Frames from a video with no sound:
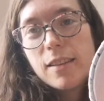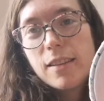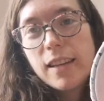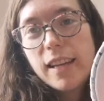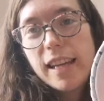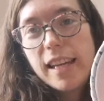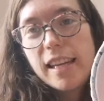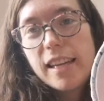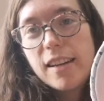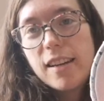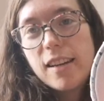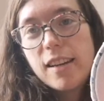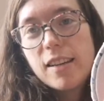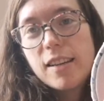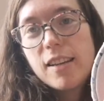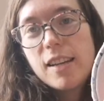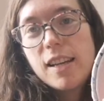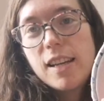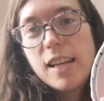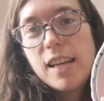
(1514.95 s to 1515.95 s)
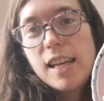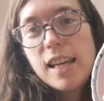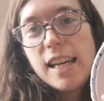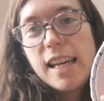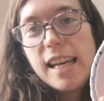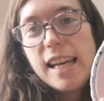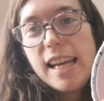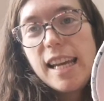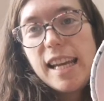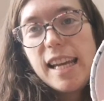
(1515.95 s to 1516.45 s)
here
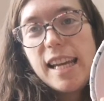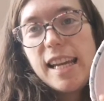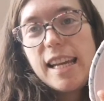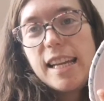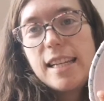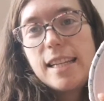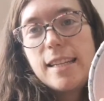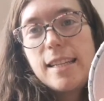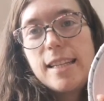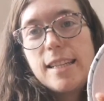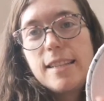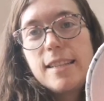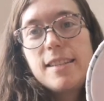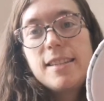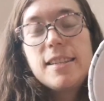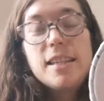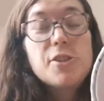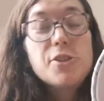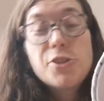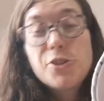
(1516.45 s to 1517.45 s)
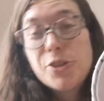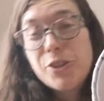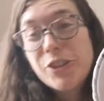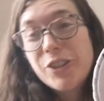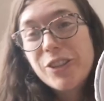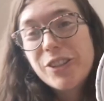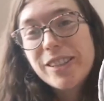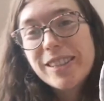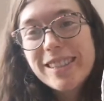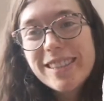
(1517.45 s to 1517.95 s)
is a stitch
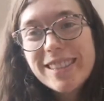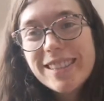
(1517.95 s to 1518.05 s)
short.